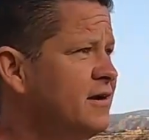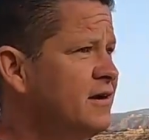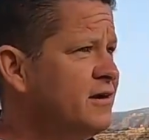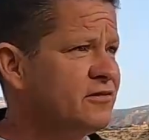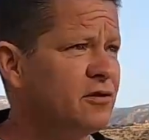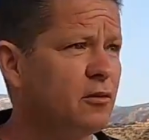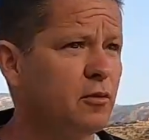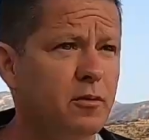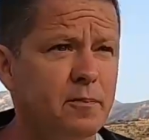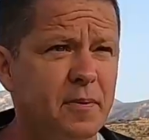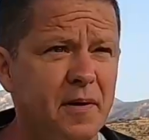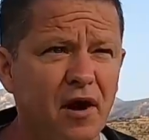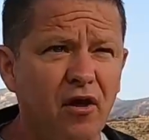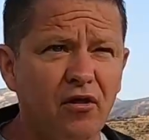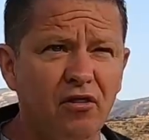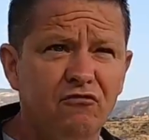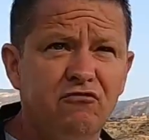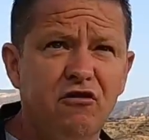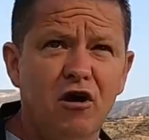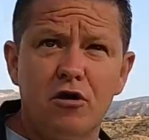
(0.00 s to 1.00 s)
So we've been
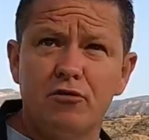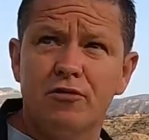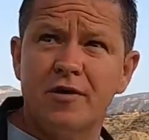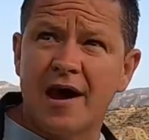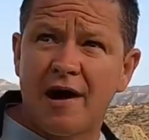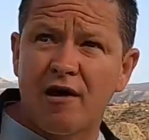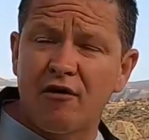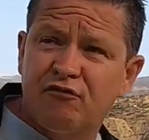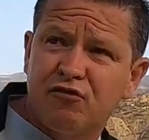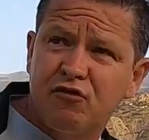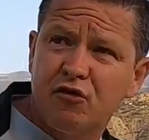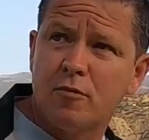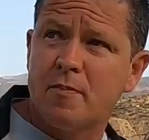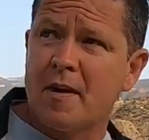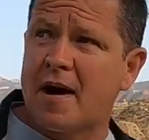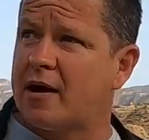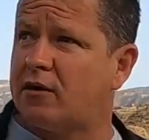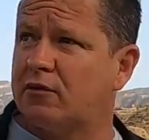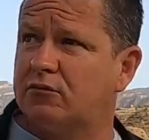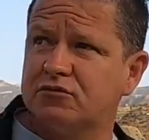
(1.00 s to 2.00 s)
on the road now for
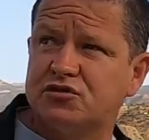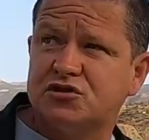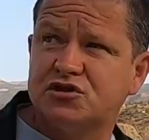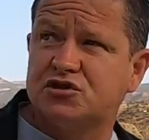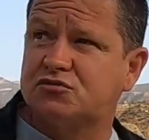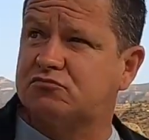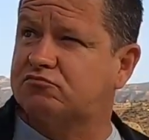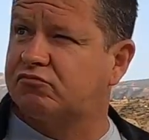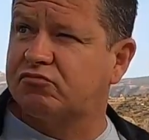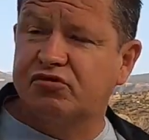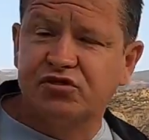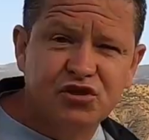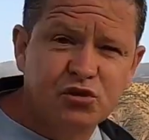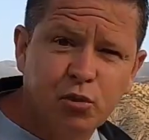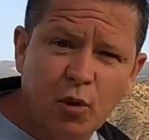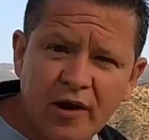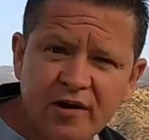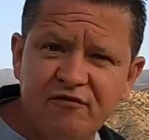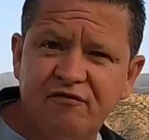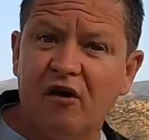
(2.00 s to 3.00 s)
about
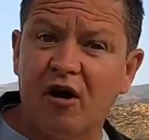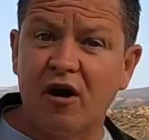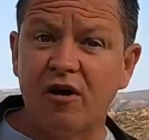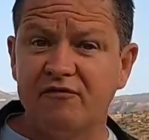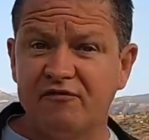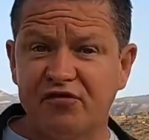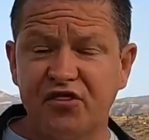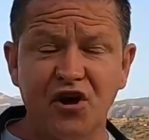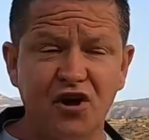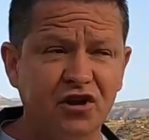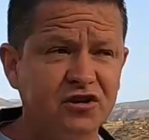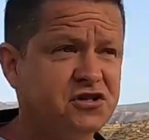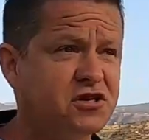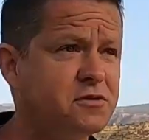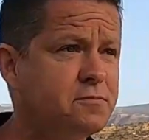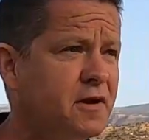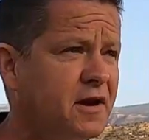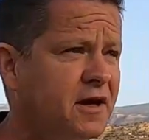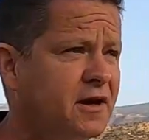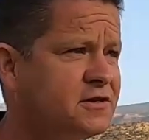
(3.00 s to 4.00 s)

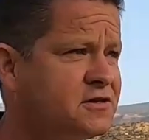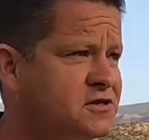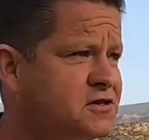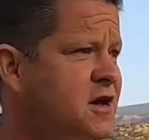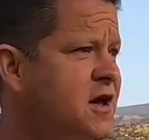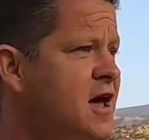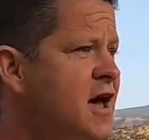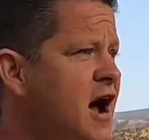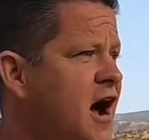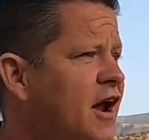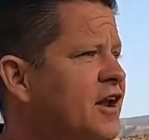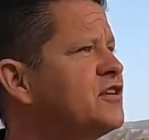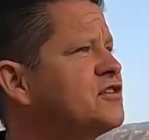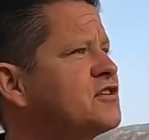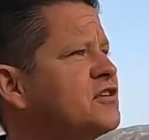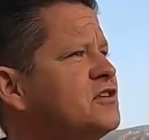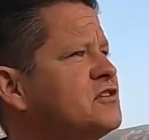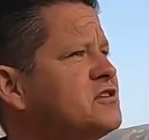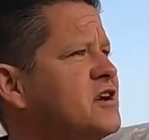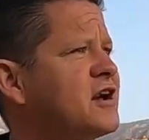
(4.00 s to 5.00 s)
25-30 minutes, and it's
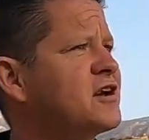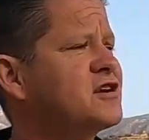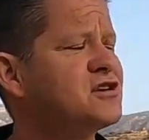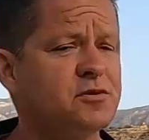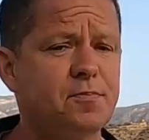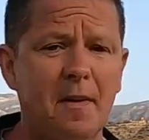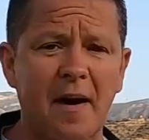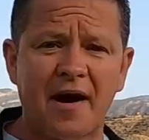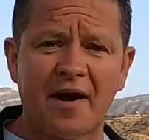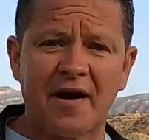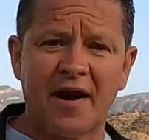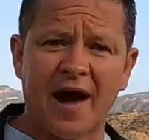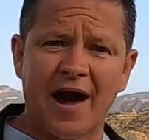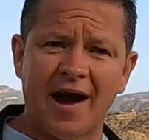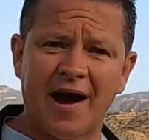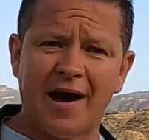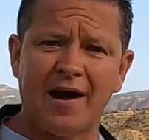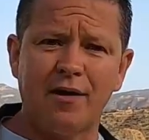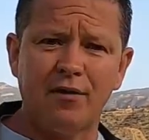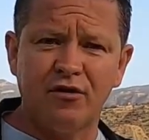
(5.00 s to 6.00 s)
going to take us about an
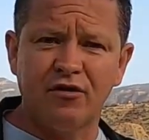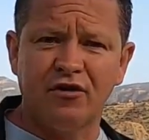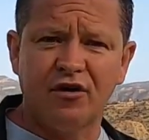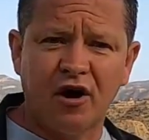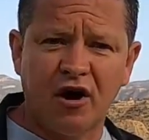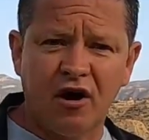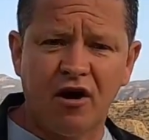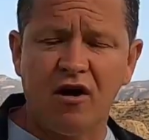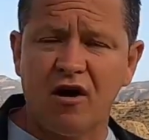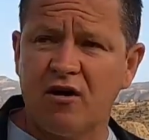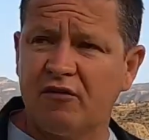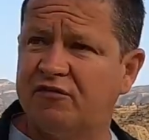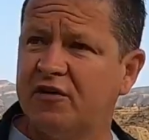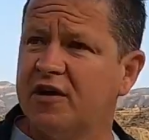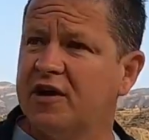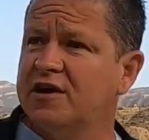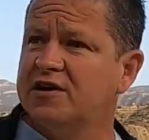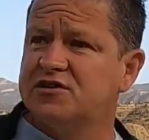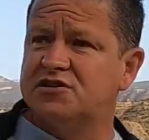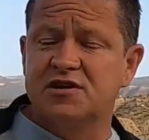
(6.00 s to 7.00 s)
hour and a half
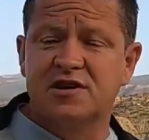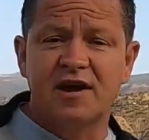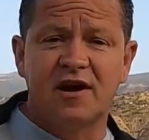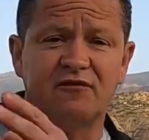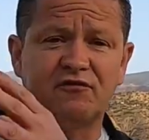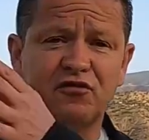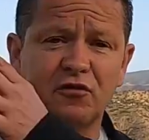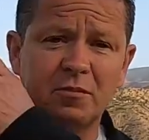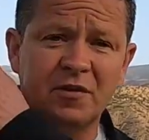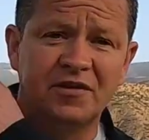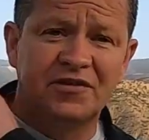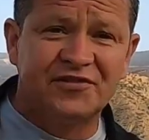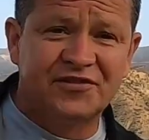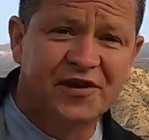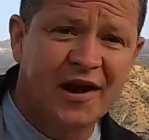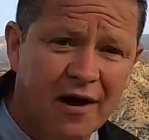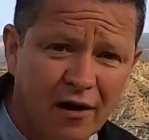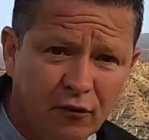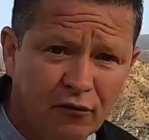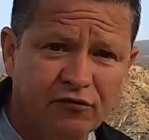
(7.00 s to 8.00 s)
to get from the
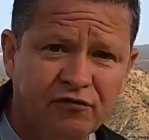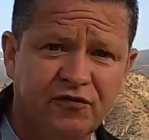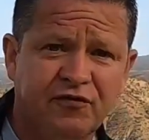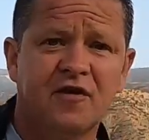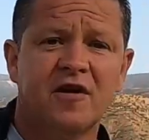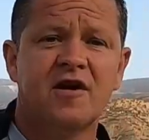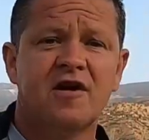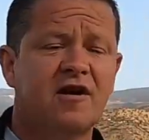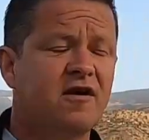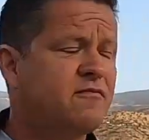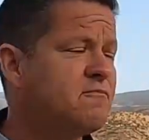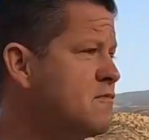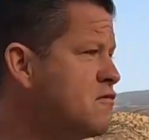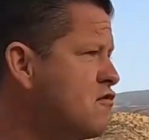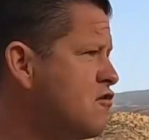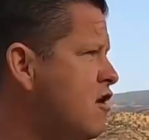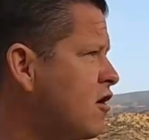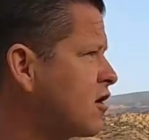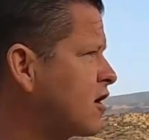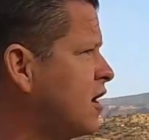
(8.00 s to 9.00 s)
south of
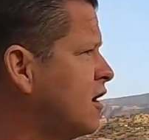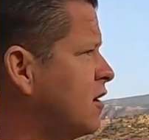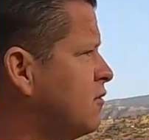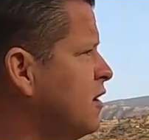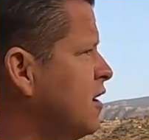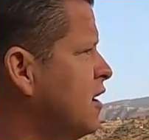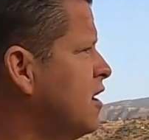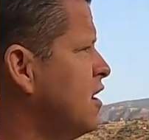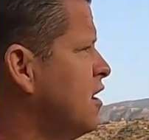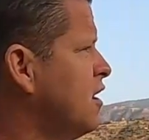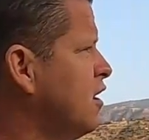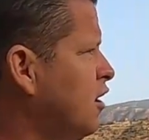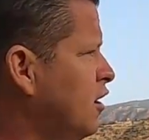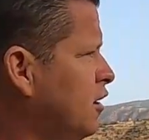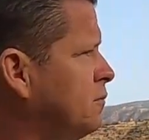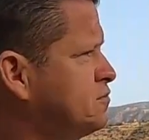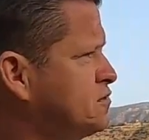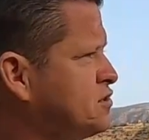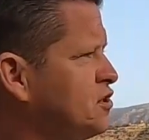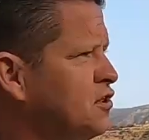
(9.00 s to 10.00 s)
Morocco
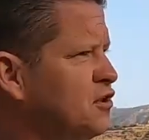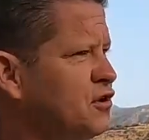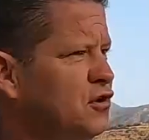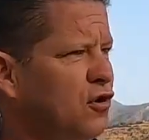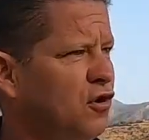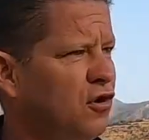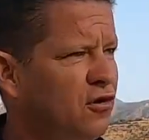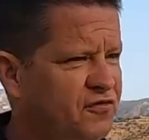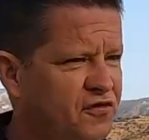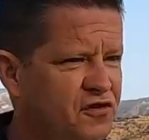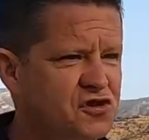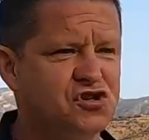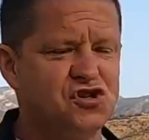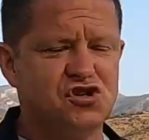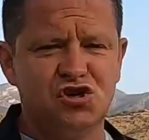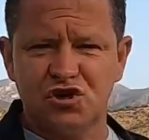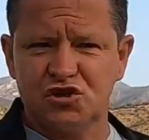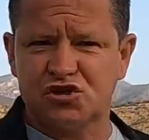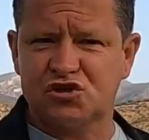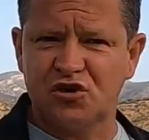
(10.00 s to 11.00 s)
up to the north, and
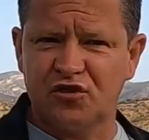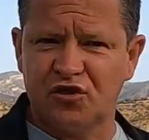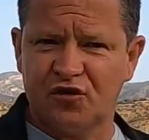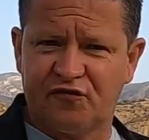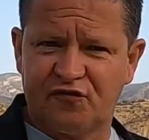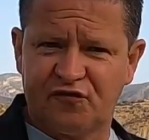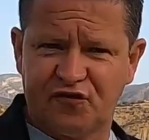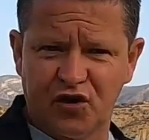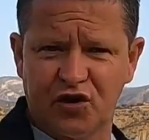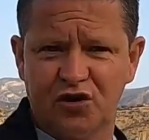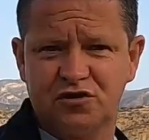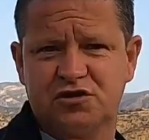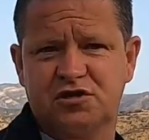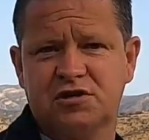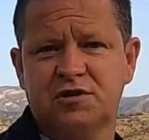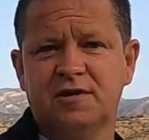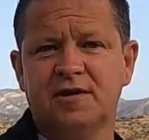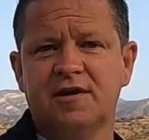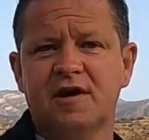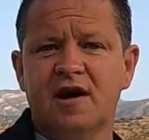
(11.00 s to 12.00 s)
just at the
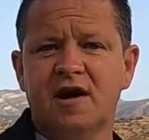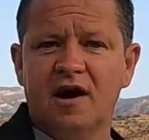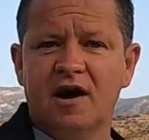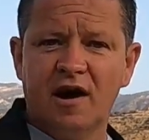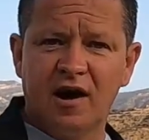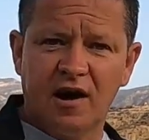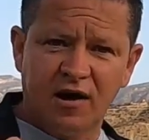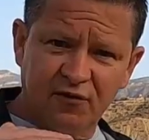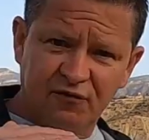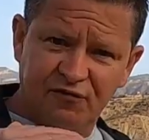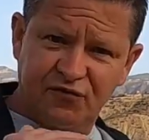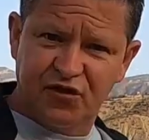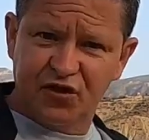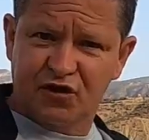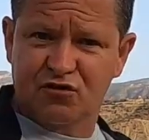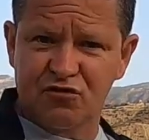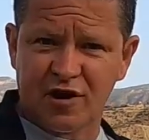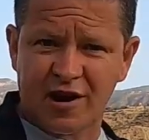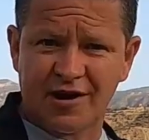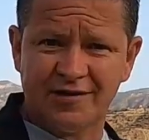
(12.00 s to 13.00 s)
foot of the
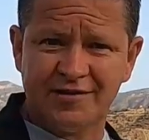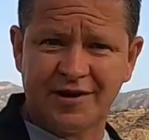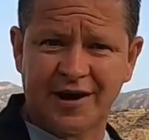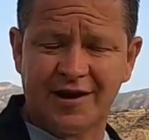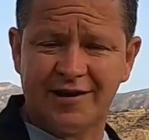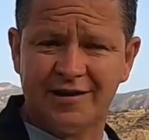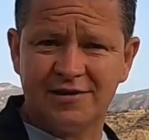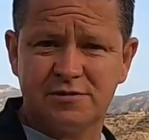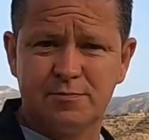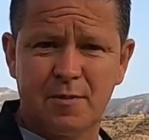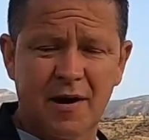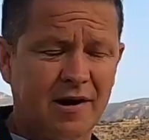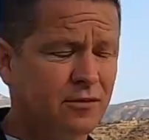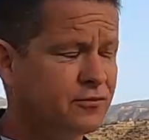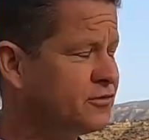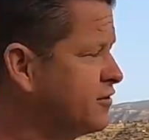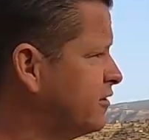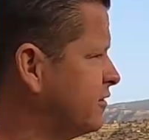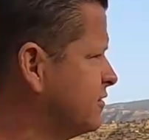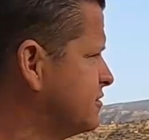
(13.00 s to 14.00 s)
Grand Atlas
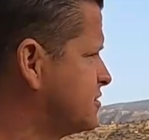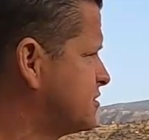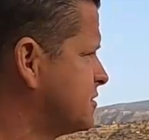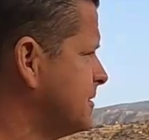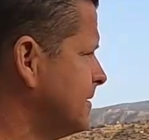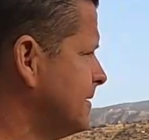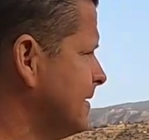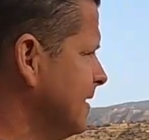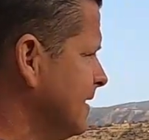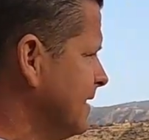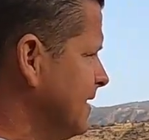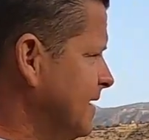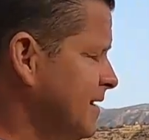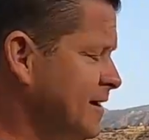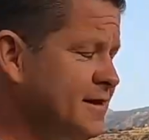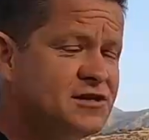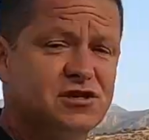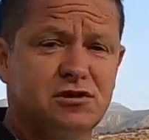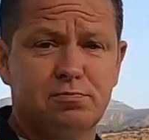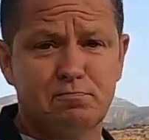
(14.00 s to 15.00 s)
Mountains
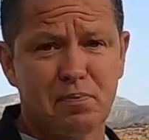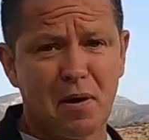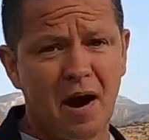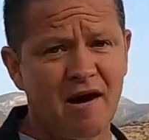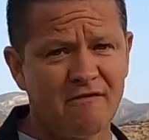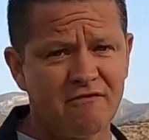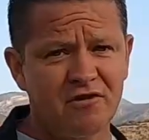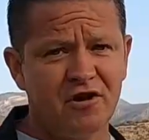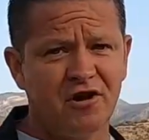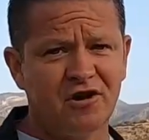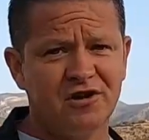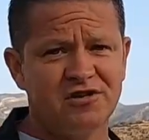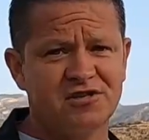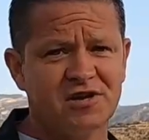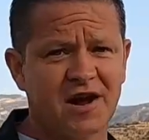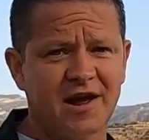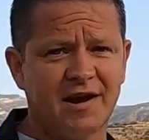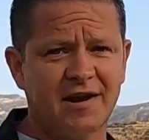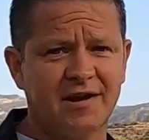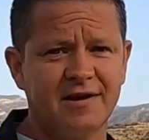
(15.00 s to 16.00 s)
is
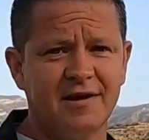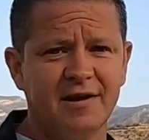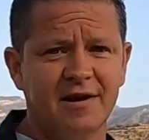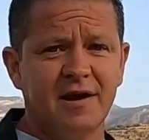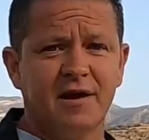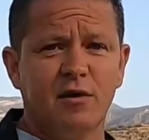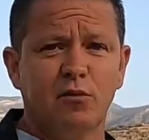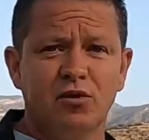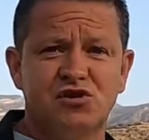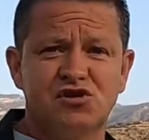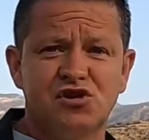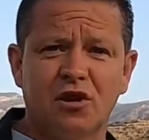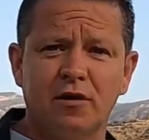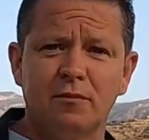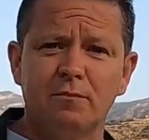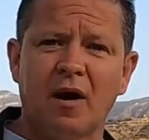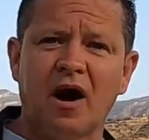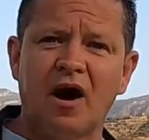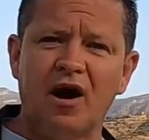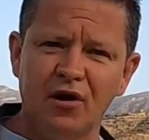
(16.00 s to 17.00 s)
Paradise Alley, which
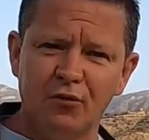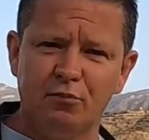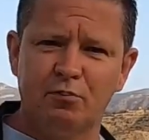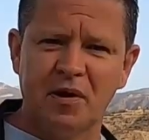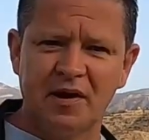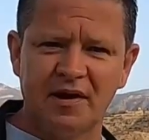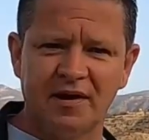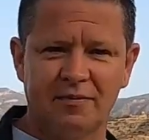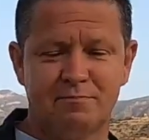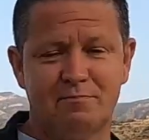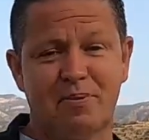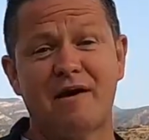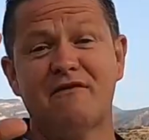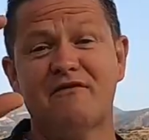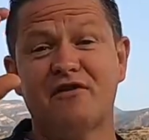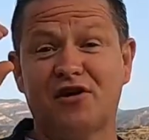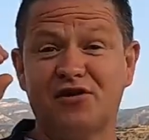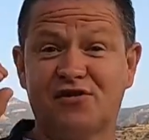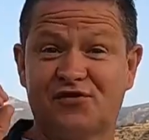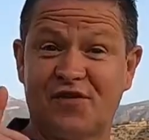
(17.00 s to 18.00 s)
I'm hoping,
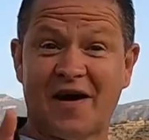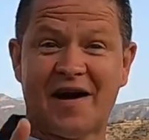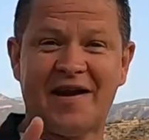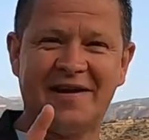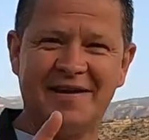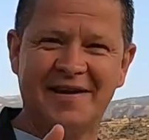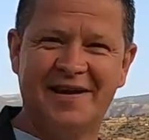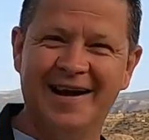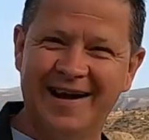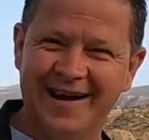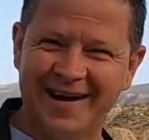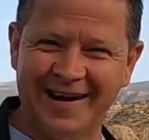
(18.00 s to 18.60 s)
Paradise Valley,